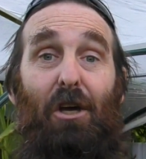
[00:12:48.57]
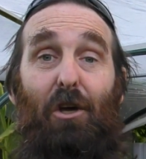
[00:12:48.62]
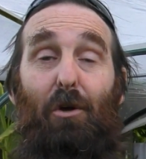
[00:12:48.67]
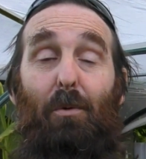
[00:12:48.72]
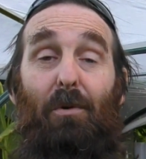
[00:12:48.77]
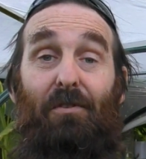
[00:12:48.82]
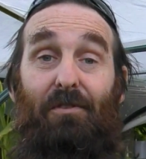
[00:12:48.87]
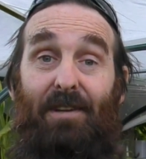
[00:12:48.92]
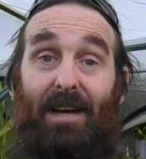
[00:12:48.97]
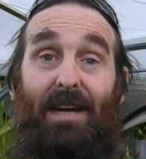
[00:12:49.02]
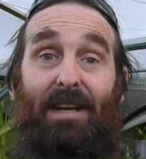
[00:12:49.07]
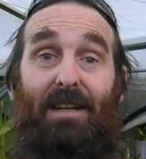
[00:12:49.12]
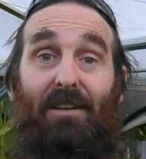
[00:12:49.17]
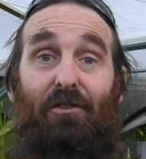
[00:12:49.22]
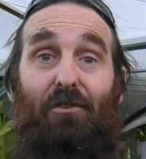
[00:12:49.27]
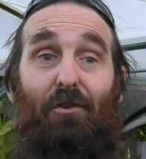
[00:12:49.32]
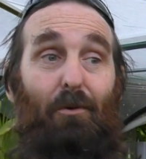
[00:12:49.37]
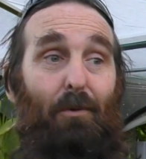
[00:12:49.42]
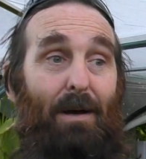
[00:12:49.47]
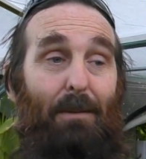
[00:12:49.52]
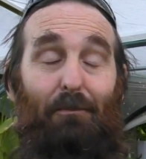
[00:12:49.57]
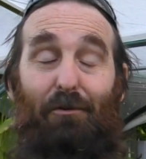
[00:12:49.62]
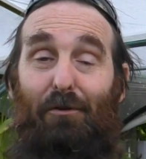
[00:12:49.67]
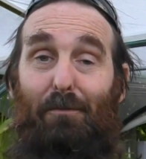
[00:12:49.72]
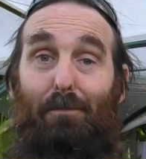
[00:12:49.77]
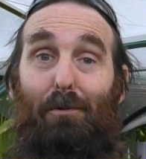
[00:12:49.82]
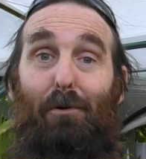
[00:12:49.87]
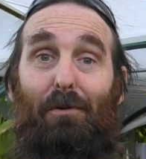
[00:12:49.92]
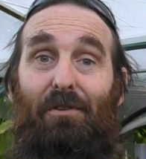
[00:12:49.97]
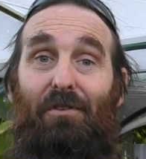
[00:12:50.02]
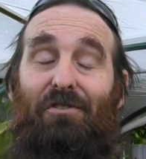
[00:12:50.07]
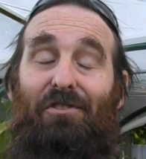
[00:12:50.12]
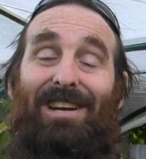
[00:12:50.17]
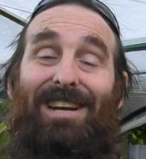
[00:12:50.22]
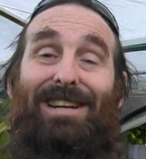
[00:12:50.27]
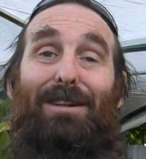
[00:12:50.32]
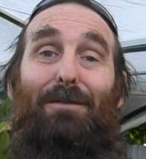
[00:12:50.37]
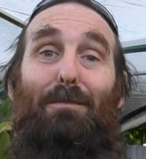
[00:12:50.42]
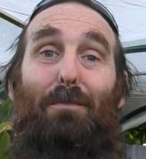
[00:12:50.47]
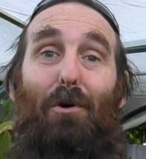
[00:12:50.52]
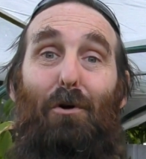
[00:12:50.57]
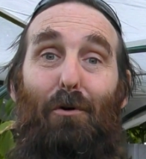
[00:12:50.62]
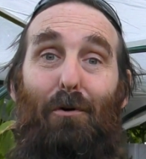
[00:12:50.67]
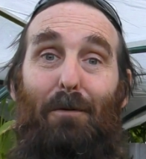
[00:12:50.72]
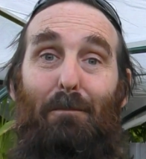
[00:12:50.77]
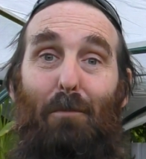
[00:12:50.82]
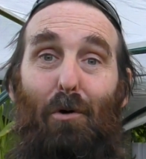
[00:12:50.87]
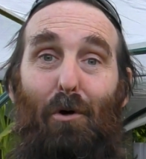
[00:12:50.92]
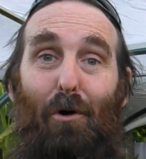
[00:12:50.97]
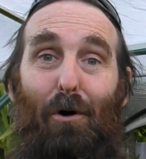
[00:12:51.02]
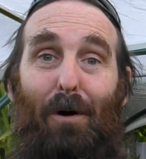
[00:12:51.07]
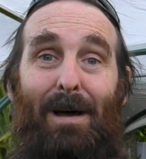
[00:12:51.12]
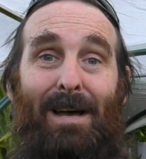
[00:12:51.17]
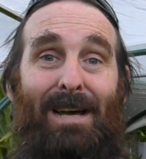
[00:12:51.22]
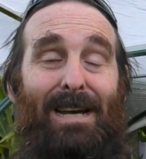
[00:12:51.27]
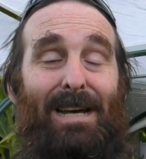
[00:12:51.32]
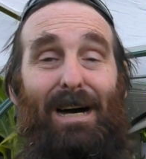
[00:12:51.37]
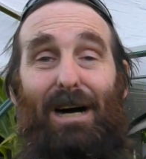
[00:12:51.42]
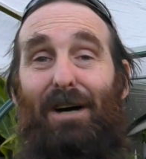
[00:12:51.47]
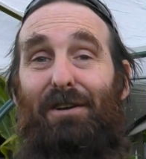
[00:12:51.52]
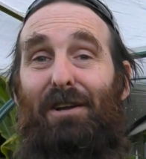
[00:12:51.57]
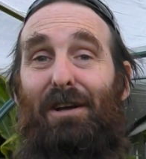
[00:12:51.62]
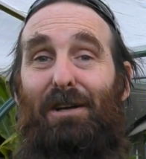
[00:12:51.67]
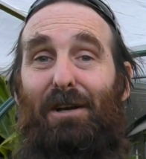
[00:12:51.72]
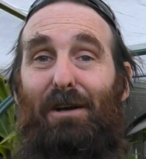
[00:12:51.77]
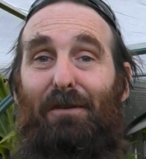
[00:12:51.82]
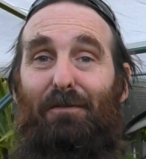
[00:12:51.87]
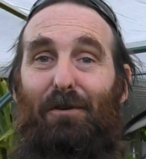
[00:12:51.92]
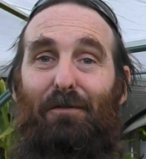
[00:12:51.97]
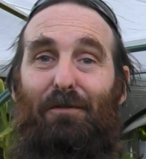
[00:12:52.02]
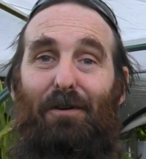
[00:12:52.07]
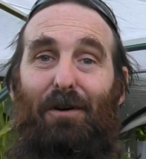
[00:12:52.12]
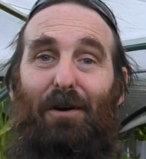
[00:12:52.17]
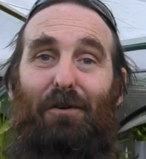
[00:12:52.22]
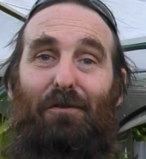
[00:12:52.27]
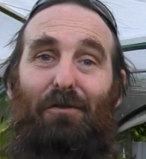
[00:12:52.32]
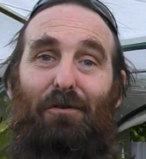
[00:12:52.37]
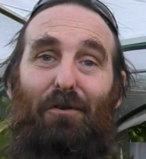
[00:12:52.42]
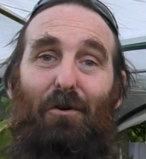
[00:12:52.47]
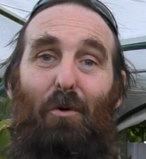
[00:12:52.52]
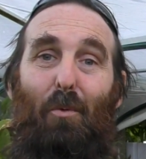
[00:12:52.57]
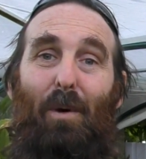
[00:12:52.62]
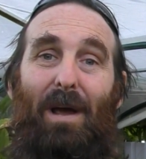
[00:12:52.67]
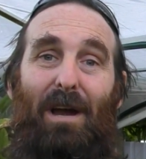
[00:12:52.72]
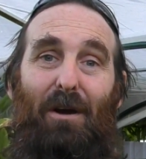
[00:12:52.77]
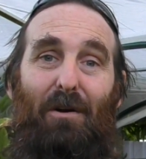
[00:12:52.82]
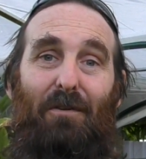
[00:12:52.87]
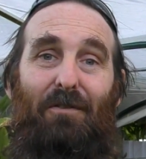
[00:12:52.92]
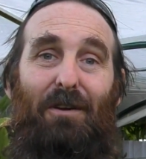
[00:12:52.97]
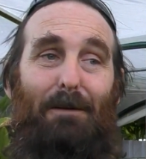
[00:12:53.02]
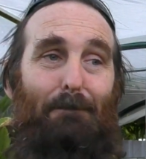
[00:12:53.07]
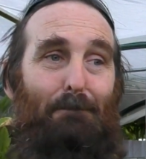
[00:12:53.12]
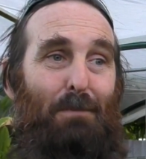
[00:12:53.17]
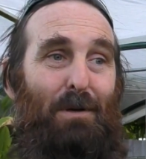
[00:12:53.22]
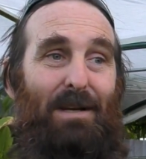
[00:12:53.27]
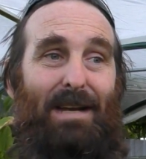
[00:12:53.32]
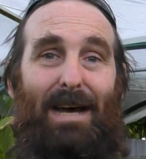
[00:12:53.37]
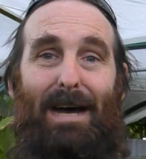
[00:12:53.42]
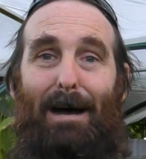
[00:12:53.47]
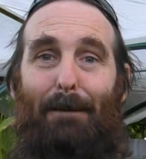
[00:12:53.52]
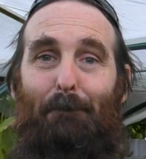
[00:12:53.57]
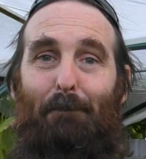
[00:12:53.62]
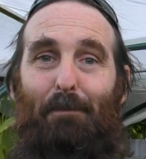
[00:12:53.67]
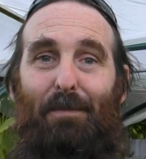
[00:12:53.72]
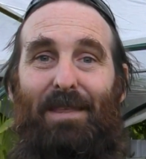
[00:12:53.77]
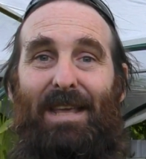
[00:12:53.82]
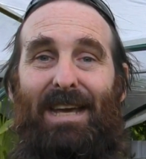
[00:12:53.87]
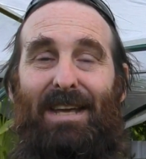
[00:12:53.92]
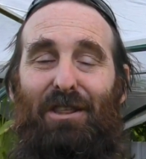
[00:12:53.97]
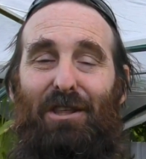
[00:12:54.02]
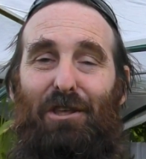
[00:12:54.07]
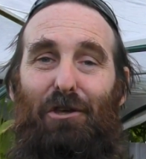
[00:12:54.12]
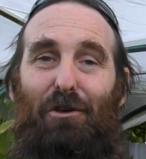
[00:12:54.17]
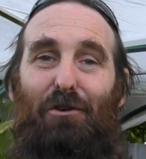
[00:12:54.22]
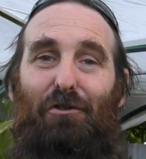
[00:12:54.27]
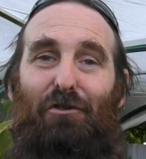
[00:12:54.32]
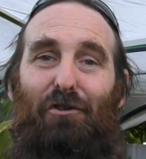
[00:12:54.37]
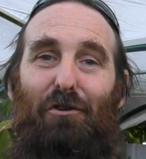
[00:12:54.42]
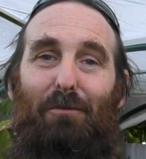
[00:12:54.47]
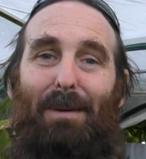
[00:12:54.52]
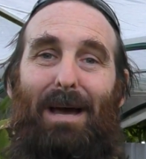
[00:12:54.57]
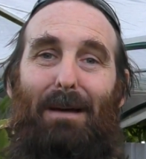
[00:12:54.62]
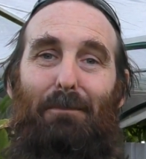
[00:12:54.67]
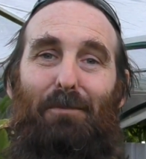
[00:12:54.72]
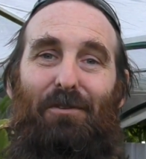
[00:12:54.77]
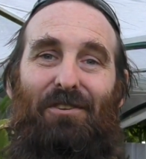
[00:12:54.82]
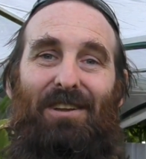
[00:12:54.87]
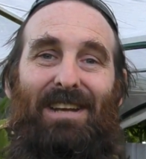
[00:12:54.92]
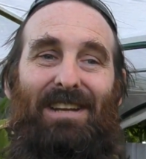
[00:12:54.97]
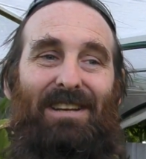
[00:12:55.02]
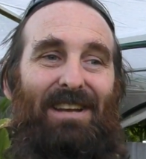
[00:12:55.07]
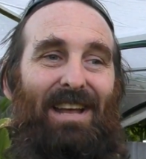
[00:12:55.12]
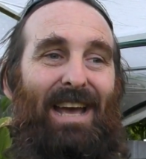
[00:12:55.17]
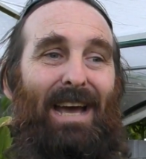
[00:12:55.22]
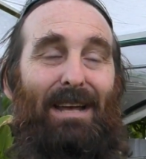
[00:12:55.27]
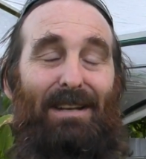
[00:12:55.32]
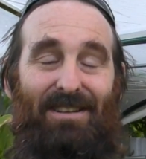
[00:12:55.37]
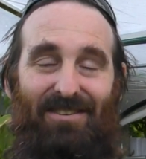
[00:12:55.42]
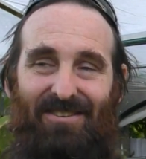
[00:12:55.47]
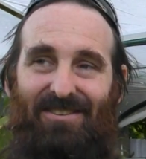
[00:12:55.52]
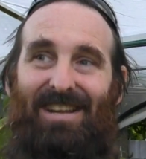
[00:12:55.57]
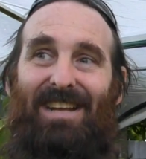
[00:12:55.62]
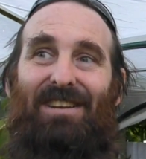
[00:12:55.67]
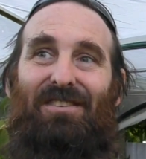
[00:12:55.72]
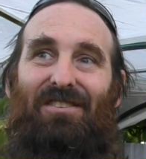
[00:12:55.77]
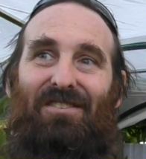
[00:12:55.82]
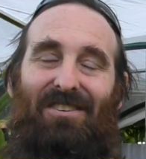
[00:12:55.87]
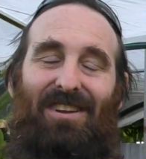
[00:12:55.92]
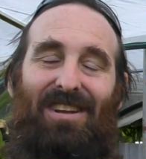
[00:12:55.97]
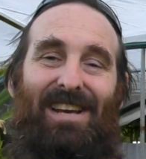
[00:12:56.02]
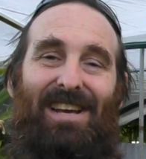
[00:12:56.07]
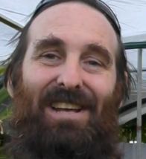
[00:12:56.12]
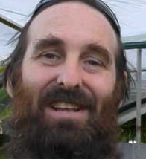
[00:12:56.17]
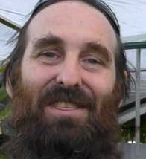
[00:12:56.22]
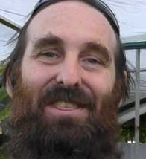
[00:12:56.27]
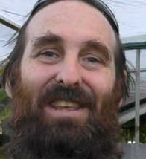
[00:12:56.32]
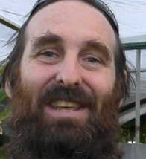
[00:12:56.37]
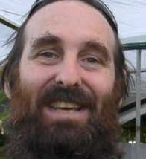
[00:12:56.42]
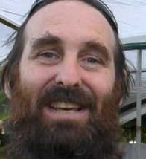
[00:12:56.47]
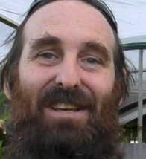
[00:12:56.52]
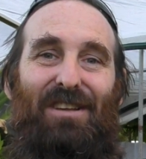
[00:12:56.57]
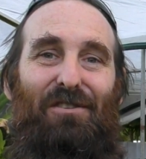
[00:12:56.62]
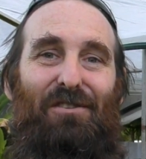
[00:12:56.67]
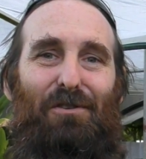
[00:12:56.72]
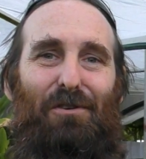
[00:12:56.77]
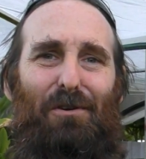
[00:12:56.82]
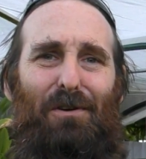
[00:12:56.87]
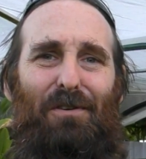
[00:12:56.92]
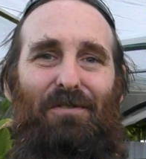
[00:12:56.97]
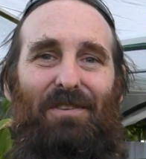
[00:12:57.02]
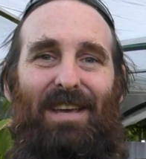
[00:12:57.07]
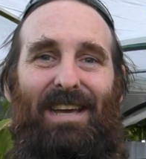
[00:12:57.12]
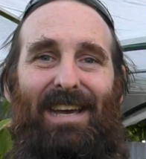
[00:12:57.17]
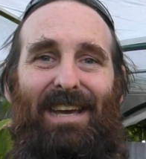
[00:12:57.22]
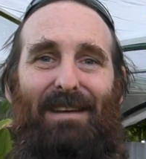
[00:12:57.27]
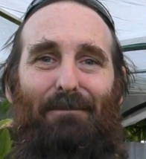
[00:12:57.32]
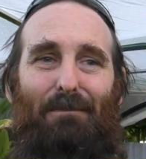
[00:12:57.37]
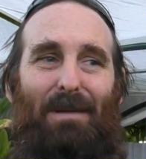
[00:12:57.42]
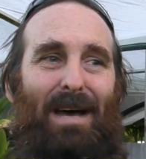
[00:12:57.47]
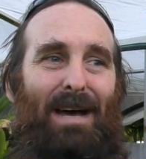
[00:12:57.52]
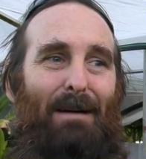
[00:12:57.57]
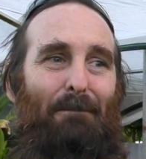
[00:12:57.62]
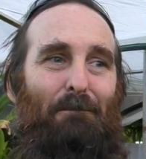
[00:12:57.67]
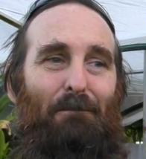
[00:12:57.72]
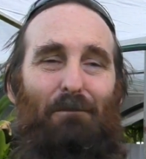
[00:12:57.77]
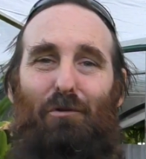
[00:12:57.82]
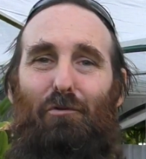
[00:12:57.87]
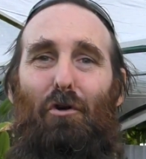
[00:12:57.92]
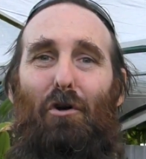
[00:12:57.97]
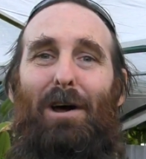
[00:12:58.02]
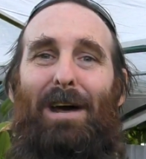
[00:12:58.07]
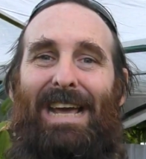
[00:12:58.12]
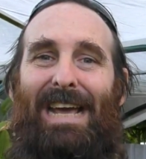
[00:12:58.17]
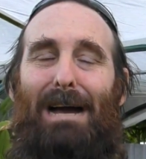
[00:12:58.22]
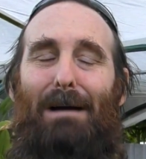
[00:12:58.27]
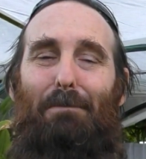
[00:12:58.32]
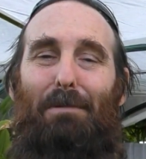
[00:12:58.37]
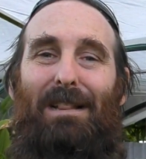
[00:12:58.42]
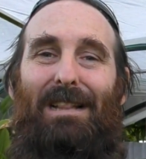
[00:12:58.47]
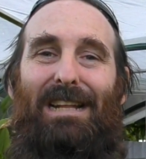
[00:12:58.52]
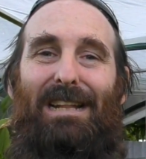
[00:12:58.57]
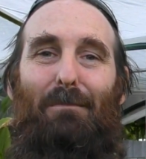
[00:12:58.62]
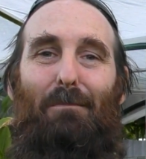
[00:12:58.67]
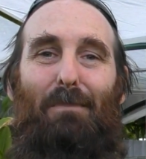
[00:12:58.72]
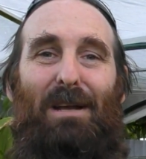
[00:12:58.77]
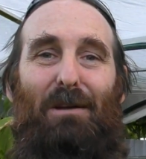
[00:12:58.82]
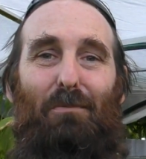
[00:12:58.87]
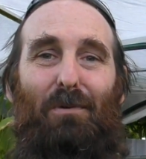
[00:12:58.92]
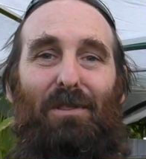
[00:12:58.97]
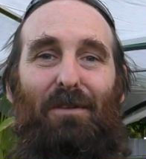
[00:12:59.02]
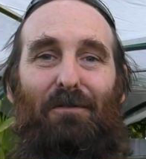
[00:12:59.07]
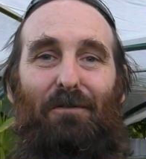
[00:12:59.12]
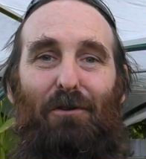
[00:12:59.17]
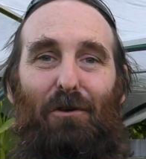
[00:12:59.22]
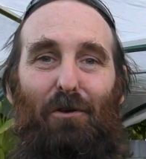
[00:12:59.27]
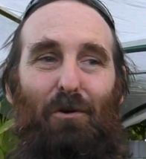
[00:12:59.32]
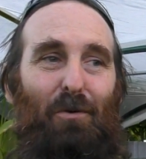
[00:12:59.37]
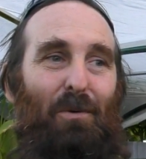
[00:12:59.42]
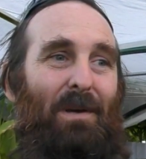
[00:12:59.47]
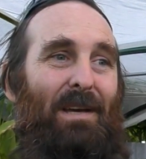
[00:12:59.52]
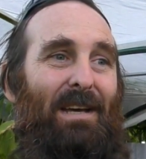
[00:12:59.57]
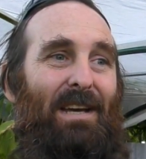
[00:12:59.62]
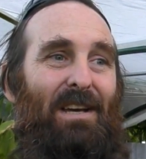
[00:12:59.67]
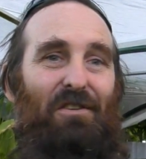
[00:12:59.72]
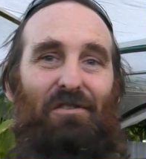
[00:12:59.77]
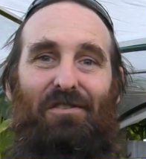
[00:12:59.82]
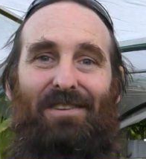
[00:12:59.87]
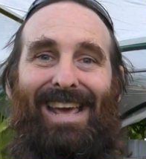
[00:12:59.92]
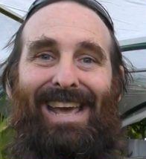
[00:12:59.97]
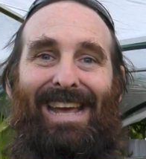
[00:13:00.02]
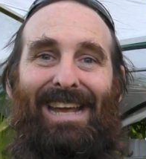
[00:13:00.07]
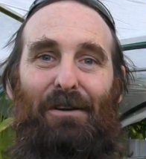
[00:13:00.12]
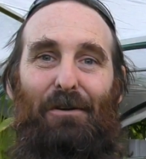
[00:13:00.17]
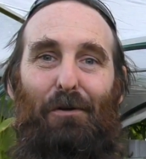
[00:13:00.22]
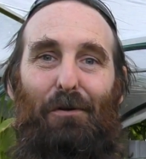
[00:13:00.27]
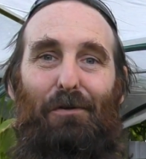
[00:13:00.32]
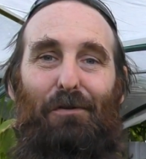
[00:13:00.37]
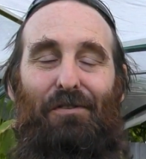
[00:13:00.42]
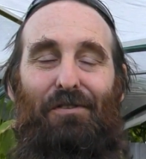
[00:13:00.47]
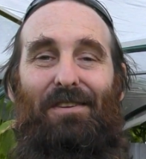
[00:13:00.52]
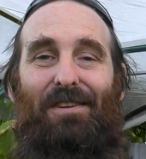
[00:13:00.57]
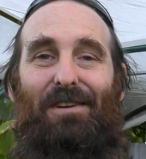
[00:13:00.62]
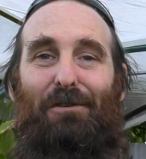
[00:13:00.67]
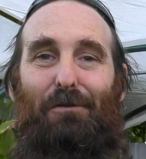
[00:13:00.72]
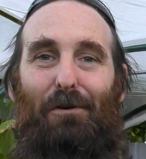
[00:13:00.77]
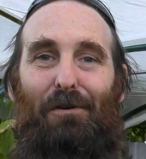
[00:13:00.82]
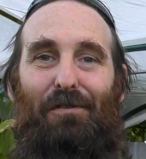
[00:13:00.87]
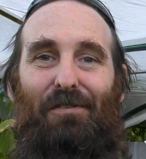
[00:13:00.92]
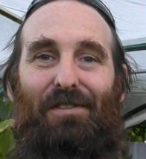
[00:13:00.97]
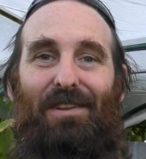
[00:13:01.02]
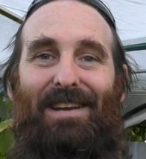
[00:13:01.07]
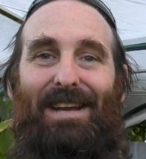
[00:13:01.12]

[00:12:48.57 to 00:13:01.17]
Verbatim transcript: who are starting to support this channel more and more. I don't know if you folks are aware of it, but yeah, the YouTube AdSense thing is sort of, yeah, drying up a little bit with a few scandals across